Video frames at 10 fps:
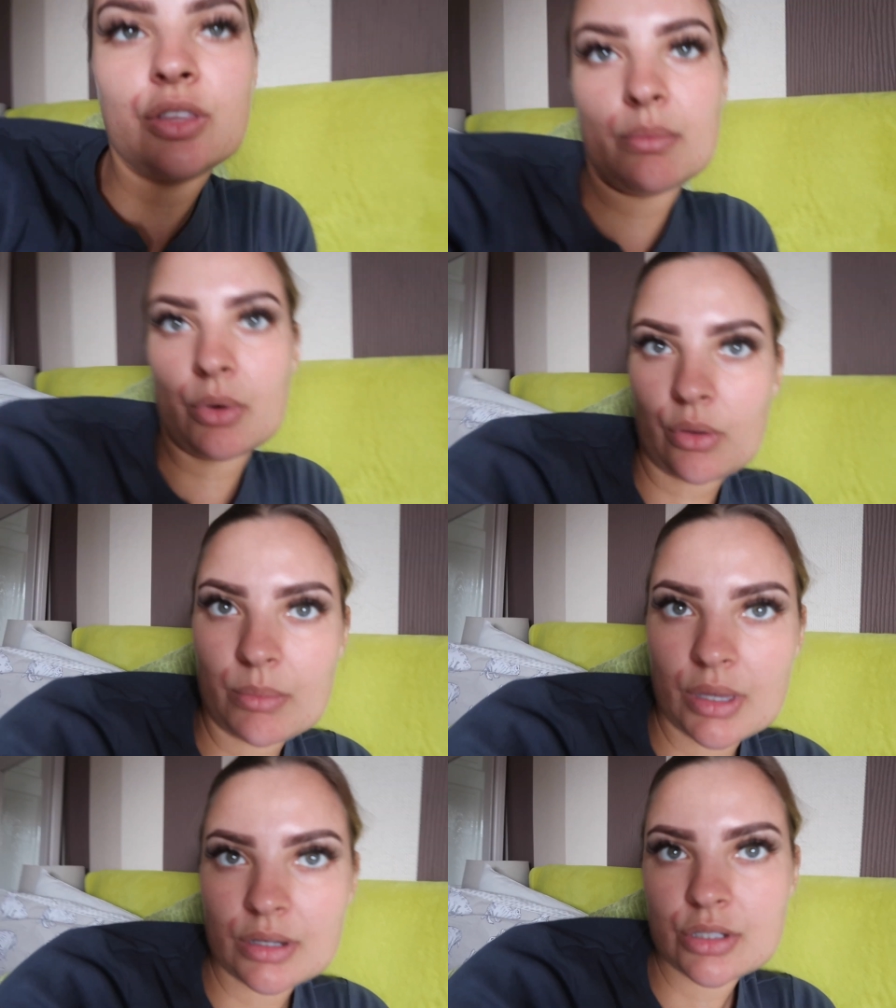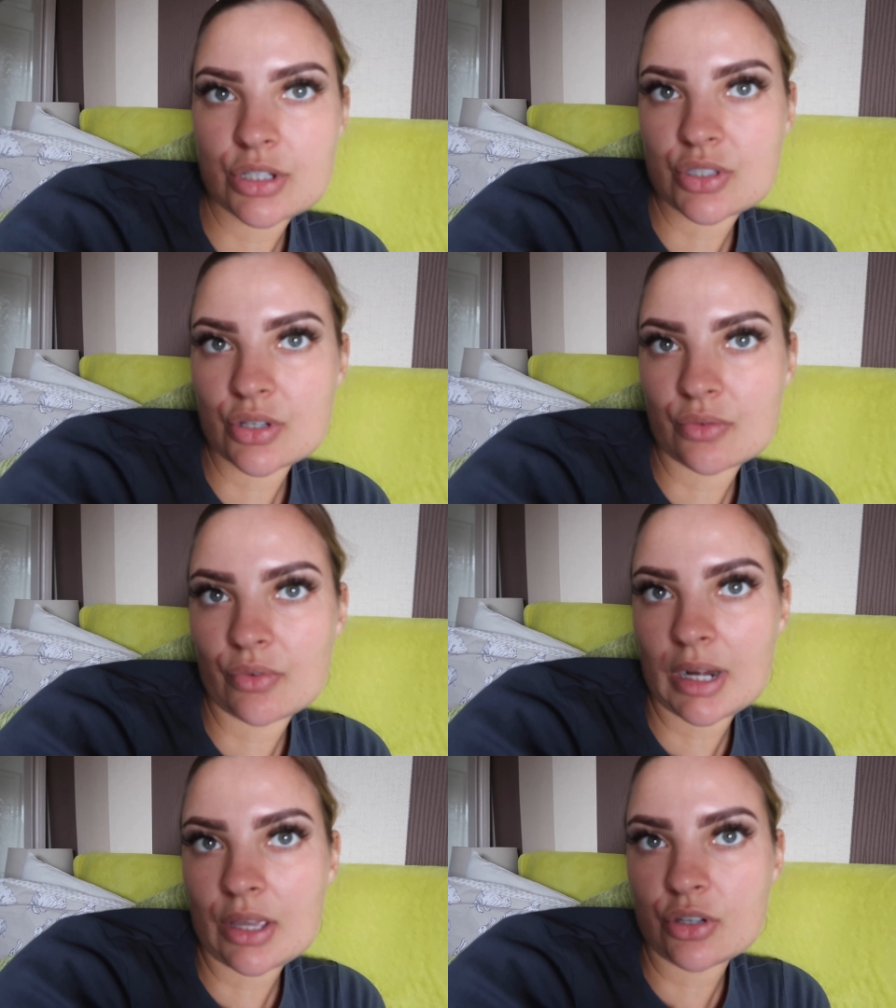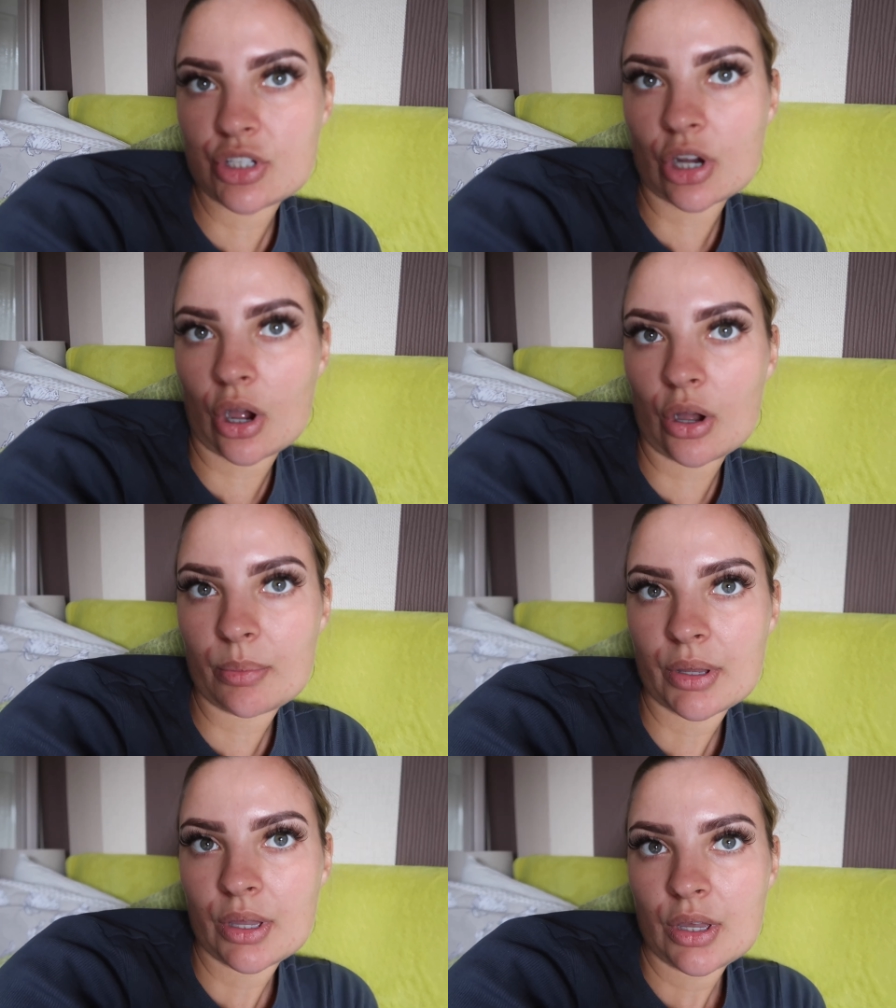at the moment. She's done a really good job.